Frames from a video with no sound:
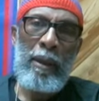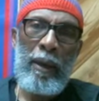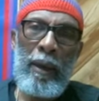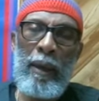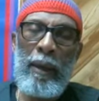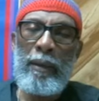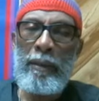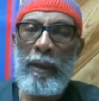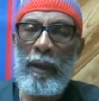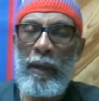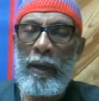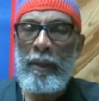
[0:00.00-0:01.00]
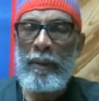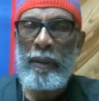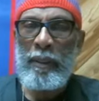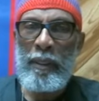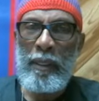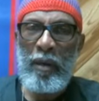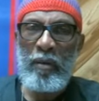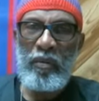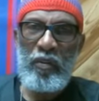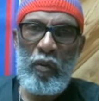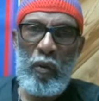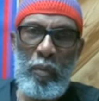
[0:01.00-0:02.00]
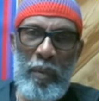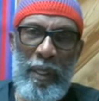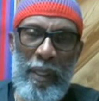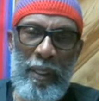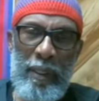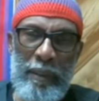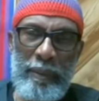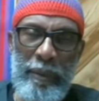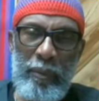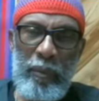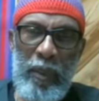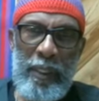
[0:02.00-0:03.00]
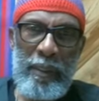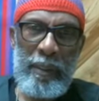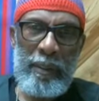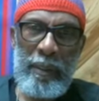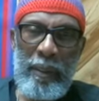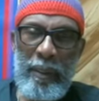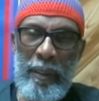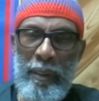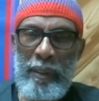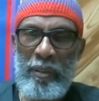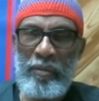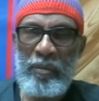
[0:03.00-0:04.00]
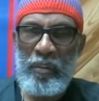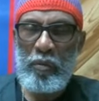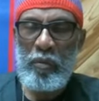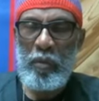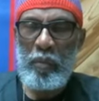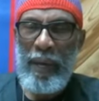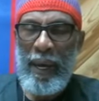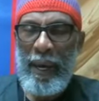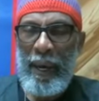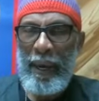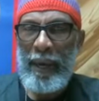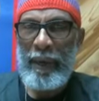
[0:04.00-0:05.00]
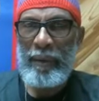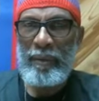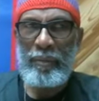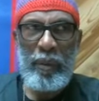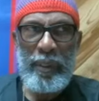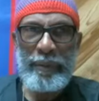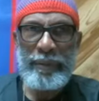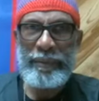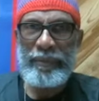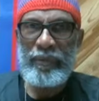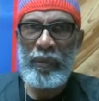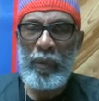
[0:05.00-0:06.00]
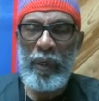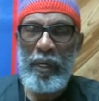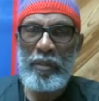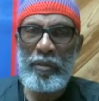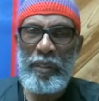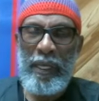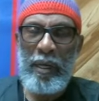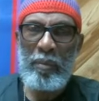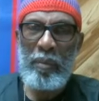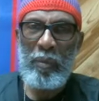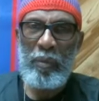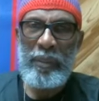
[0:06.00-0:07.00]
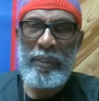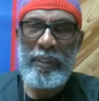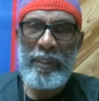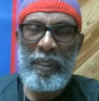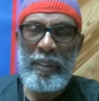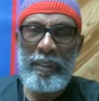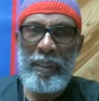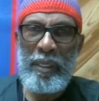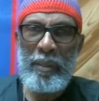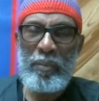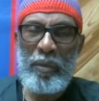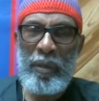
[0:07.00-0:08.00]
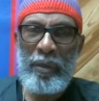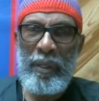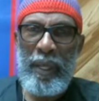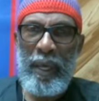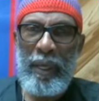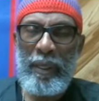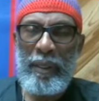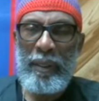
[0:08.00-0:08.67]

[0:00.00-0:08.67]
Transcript: And uh, and then every so many, what is it, uh, divisible by what, 400, they come up with the leap year day